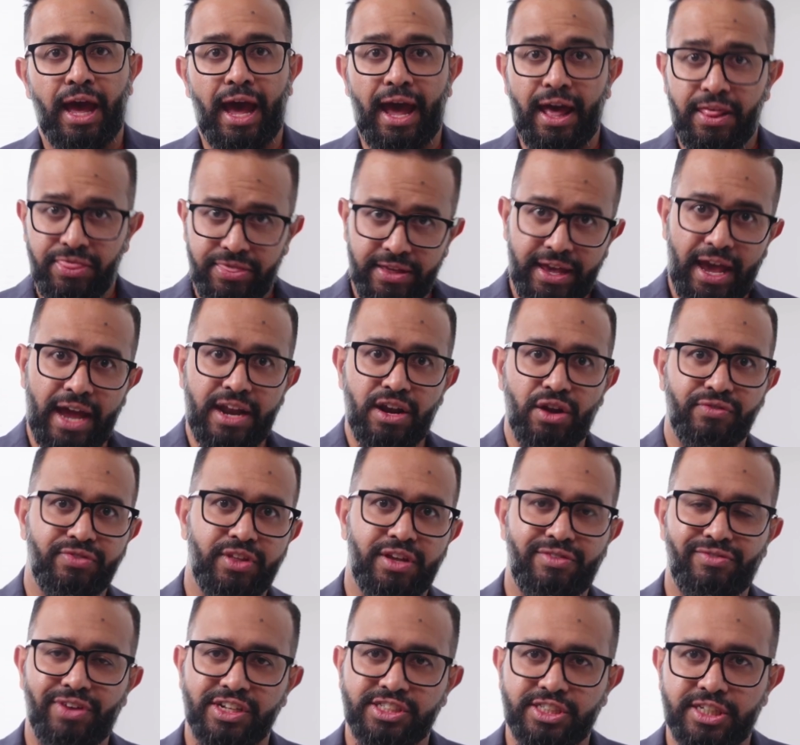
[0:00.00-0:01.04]
At the end of
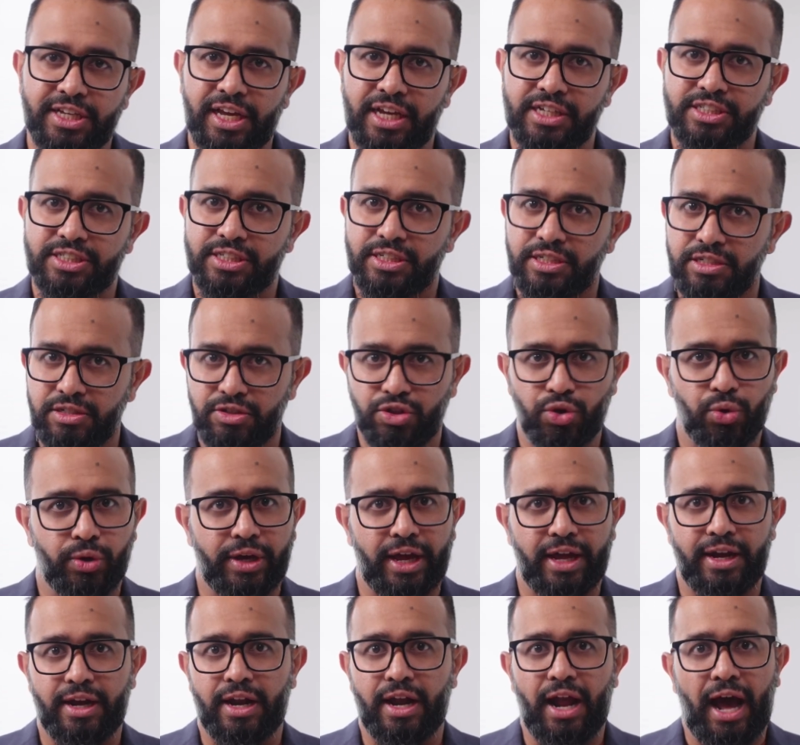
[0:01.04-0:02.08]
the investigation, you
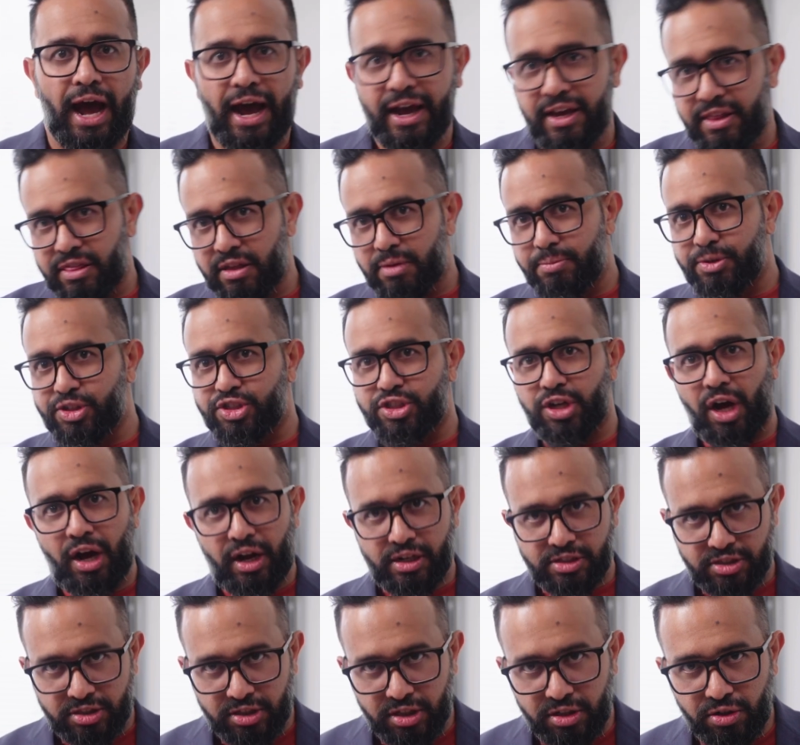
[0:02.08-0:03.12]
can either be
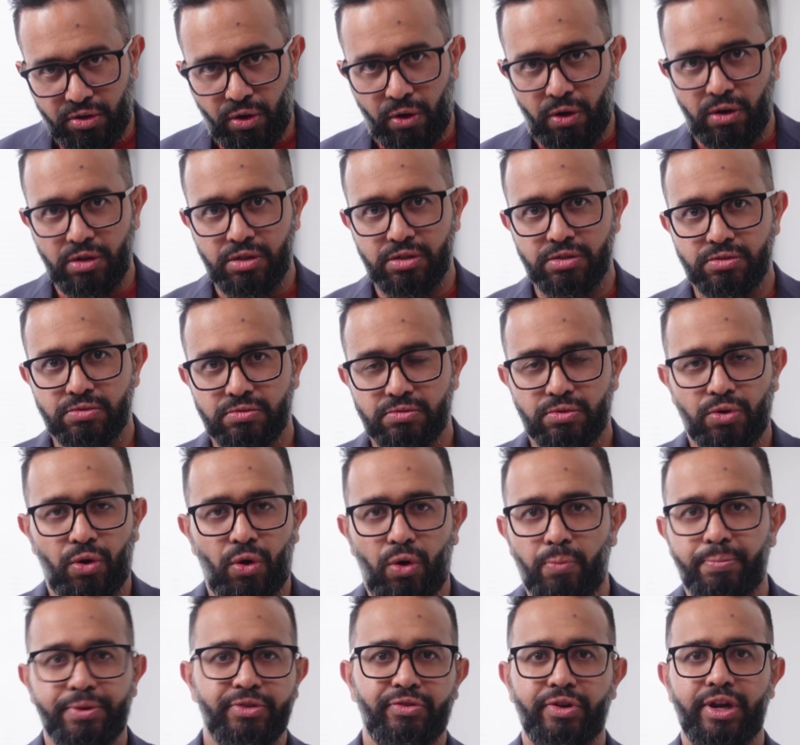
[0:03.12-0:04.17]
charged in court
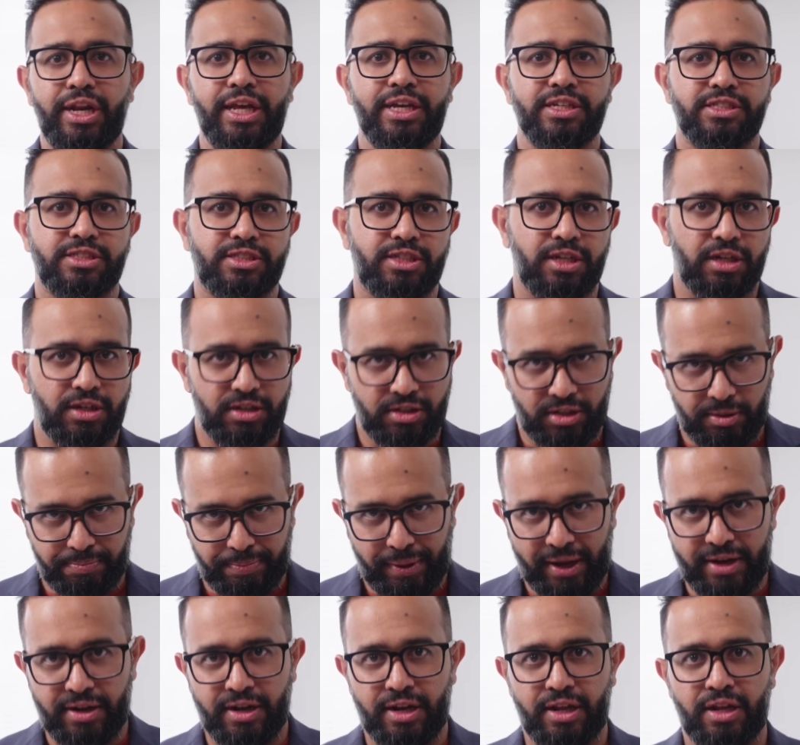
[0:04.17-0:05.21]
or be released,
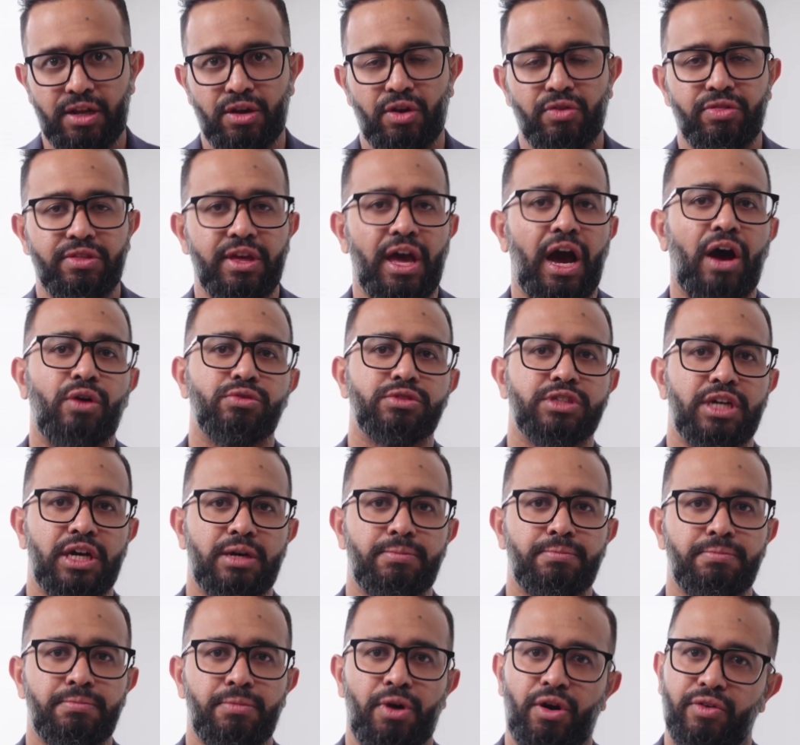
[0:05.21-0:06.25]
depending on the
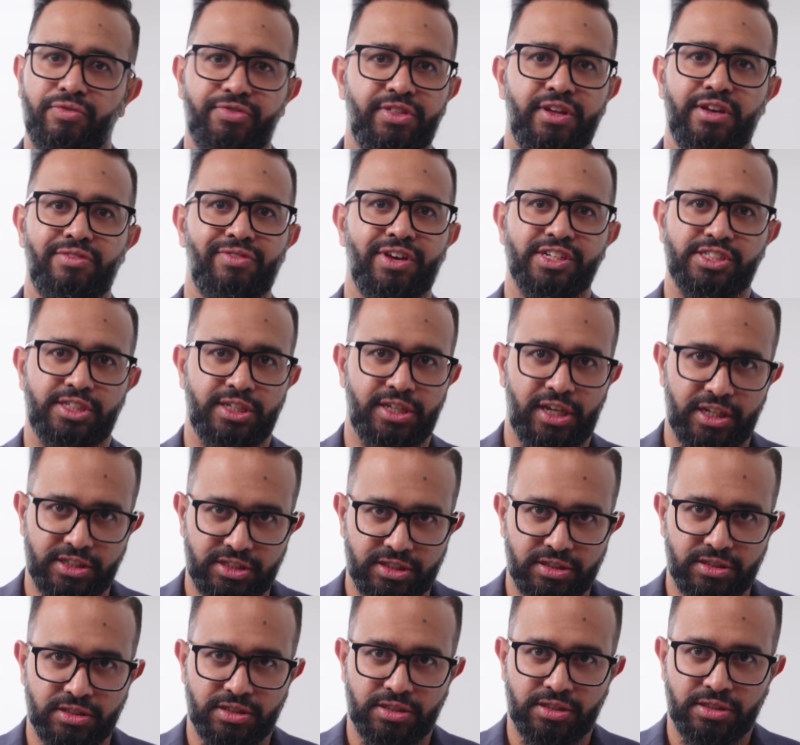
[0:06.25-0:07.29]
outcome of the
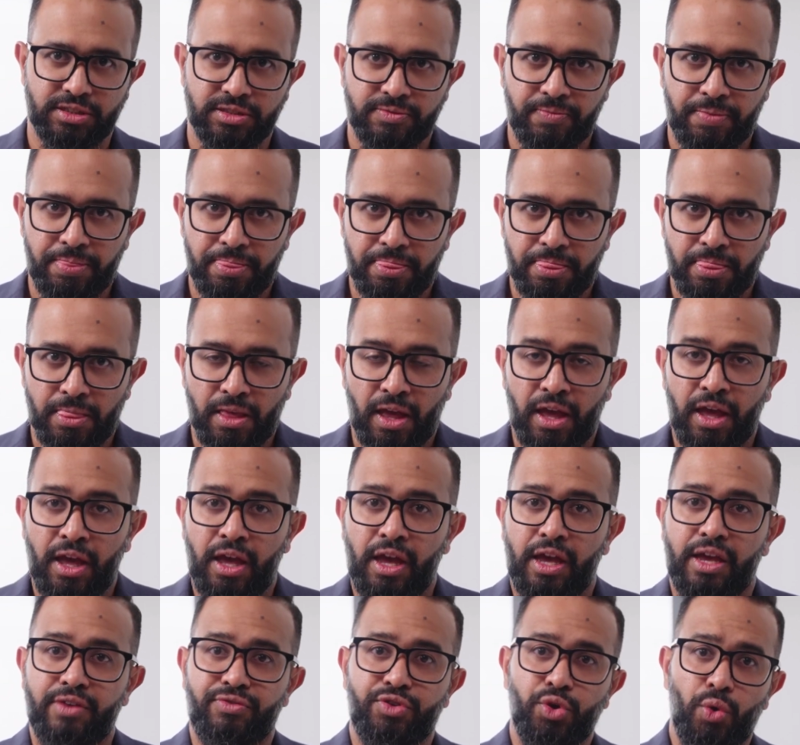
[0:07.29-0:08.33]
investigations.
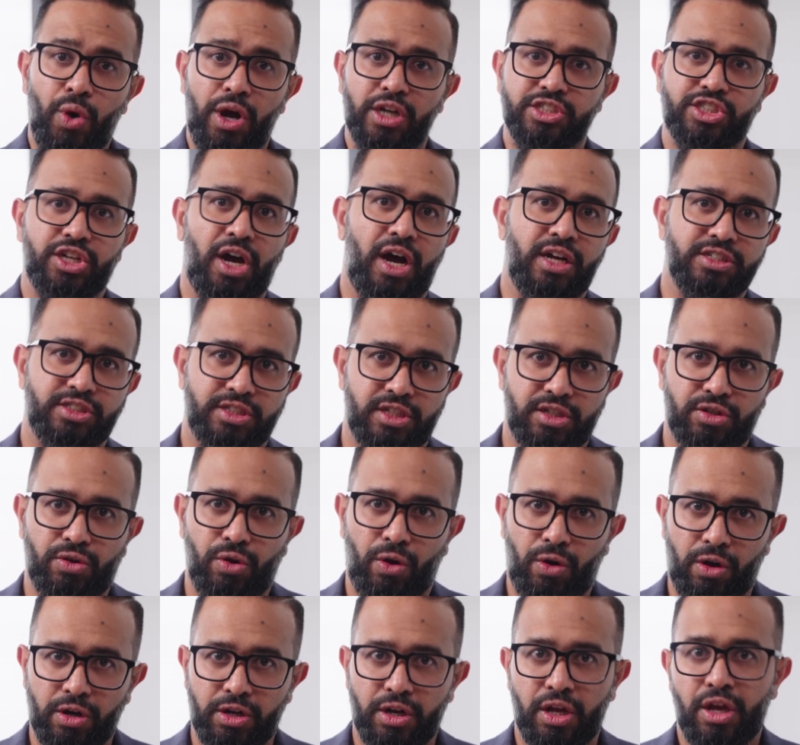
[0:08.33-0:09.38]
If you are charged in
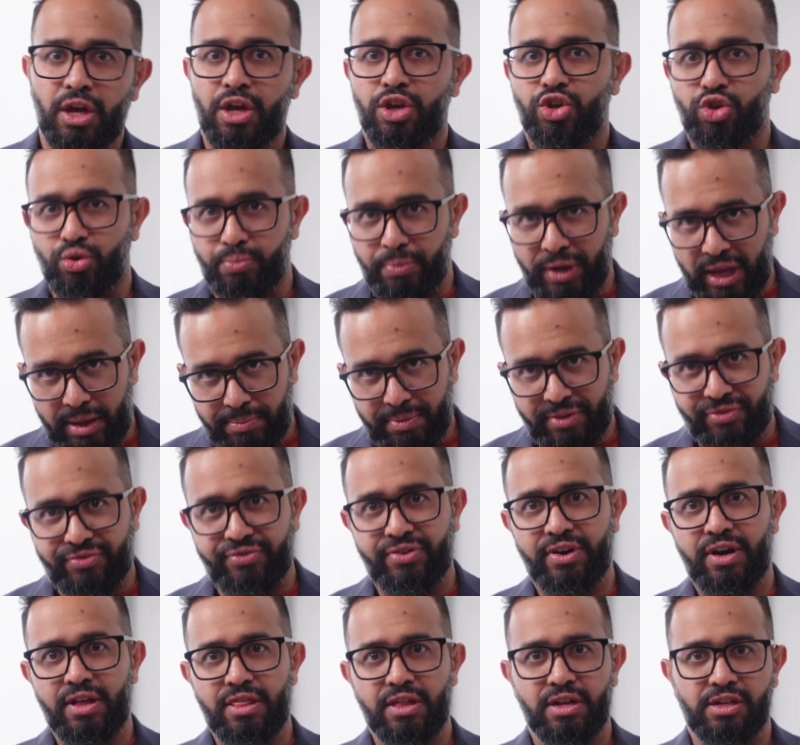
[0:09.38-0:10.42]
court, you may be
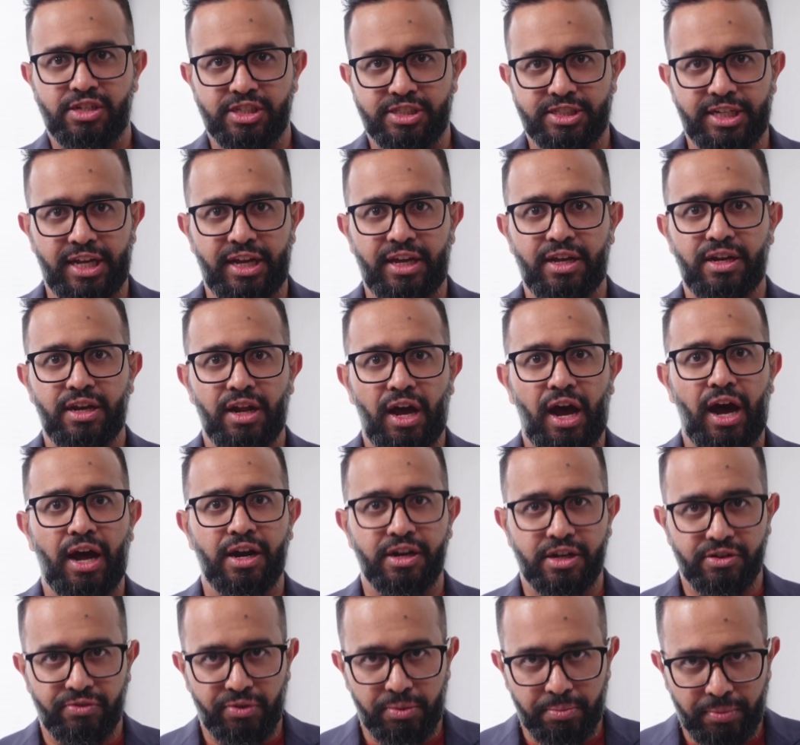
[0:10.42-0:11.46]
further detained
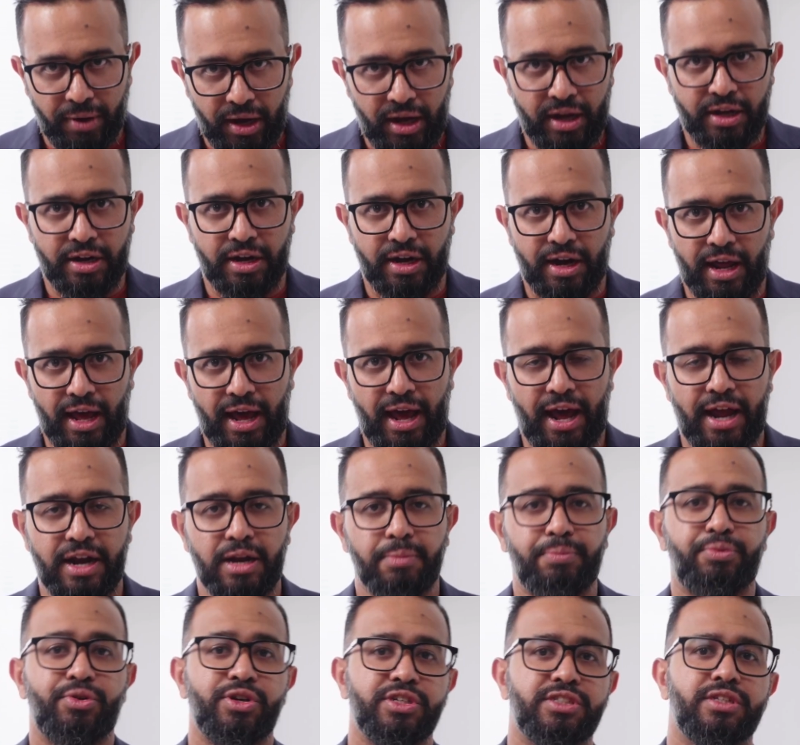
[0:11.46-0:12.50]
under remand at
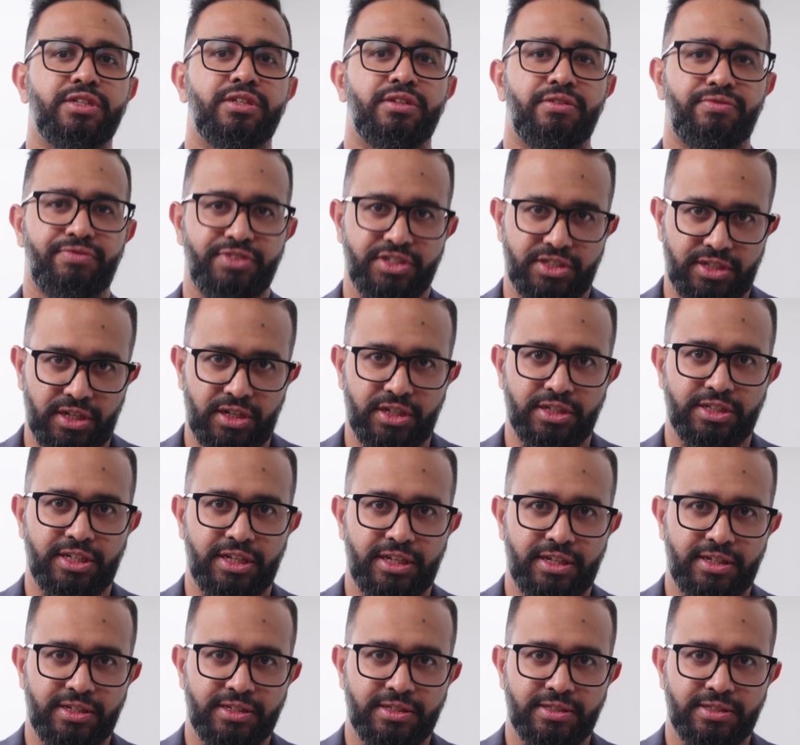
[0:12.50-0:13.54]
the prison facility.